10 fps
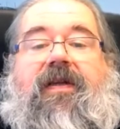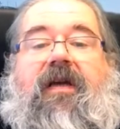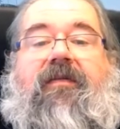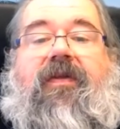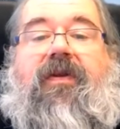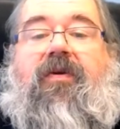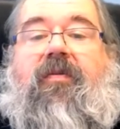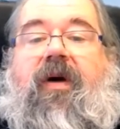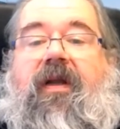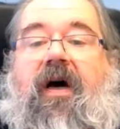even though
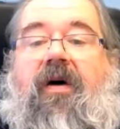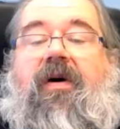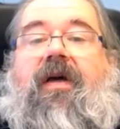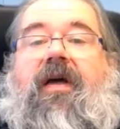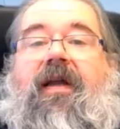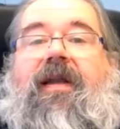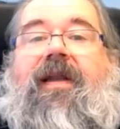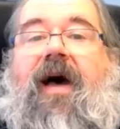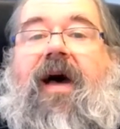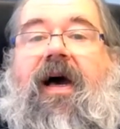by now
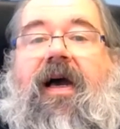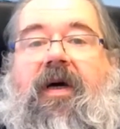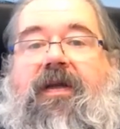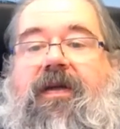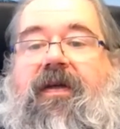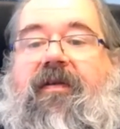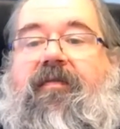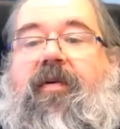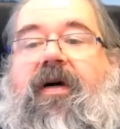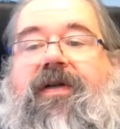9 months
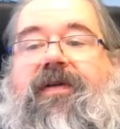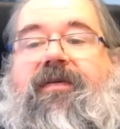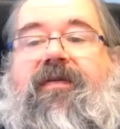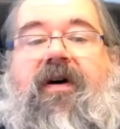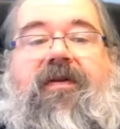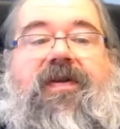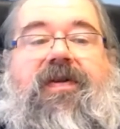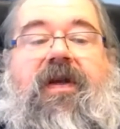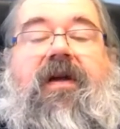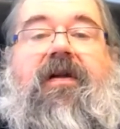have passed without a
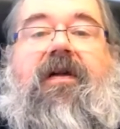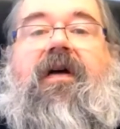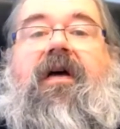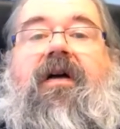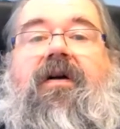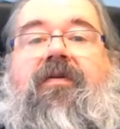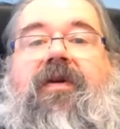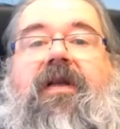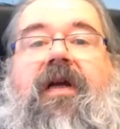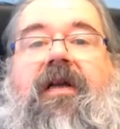single
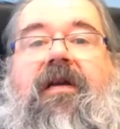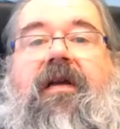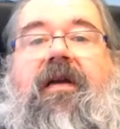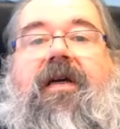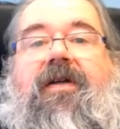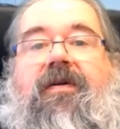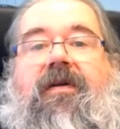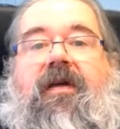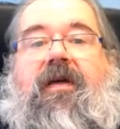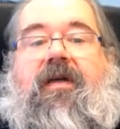COVID-19
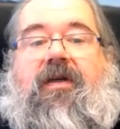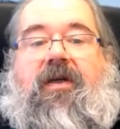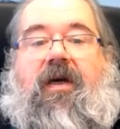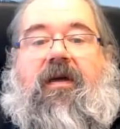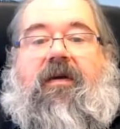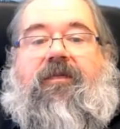casualty in China.